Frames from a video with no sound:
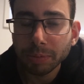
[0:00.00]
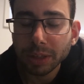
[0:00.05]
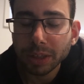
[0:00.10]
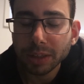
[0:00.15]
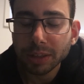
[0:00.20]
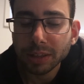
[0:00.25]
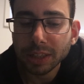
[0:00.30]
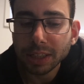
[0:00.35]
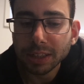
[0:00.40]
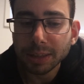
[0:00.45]

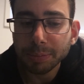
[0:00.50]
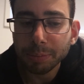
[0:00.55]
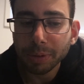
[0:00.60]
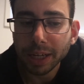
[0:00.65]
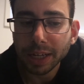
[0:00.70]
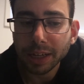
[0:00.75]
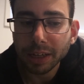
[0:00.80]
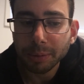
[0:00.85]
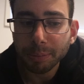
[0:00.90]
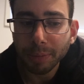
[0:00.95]
Sticks the
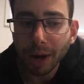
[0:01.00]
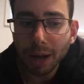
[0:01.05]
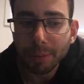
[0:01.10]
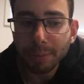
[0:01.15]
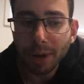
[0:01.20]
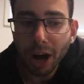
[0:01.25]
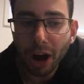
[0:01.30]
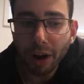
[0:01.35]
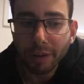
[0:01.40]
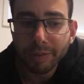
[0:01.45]
blade into my
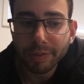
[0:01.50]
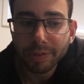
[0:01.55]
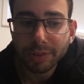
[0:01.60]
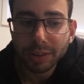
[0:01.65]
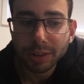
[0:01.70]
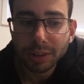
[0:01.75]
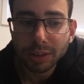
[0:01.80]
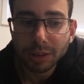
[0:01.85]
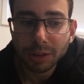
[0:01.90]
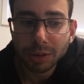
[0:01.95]
mouth.
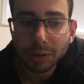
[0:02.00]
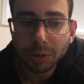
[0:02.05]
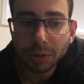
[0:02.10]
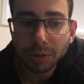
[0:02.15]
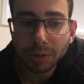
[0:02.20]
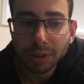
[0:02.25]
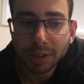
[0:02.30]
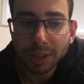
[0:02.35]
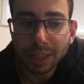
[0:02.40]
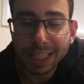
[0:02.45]

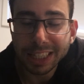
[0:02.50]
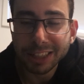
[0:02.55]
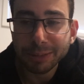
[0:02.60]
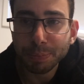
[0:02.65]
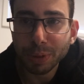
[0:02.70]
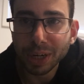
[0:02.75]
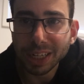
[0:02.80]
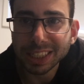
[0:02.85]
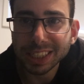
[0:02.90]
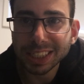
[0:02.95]
Let's
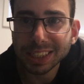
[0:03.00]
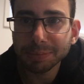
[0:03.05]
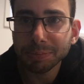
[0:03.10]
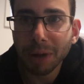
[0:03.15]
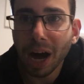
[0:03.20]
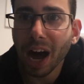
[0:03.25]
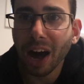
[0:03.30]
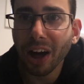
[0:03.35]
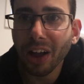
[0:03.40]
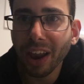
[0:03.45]
put a
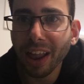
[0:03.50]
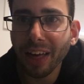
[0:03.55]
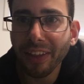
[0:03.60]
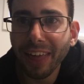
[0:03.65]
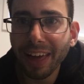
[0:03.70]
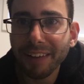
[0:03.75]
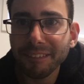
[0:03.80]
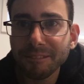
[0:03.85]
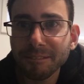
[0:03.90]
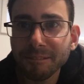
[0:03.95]
smile on
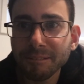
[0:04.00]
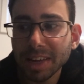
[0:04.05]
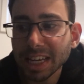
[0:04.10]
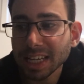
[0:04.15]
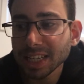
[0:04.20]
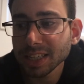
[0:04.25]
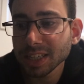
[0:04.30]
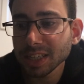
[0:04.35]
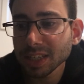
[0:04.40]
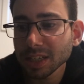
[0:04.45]
that
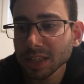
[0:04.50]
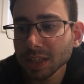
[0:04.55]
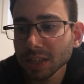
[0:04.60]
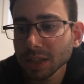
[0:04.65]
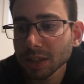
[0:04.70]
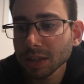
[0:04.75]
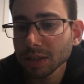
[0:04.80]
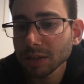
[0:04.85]
face.